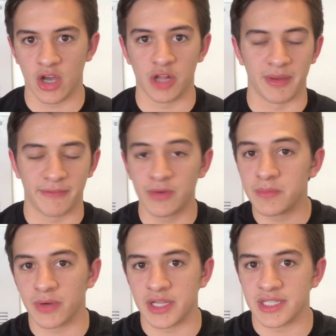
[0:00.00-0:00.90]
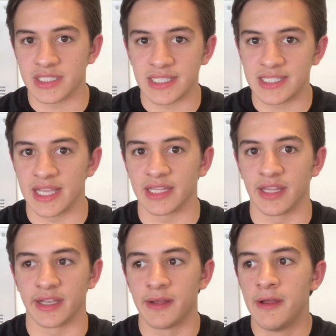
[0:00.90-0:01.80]
all my free projects had taken
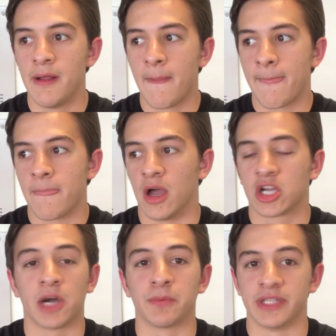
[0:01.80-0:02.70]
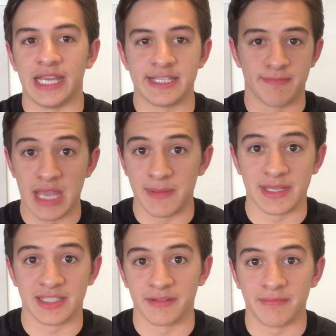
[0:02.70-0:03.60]
like a couple days maybe
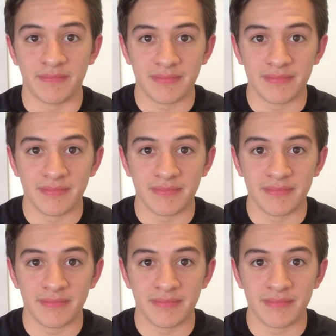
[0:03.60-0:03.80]
to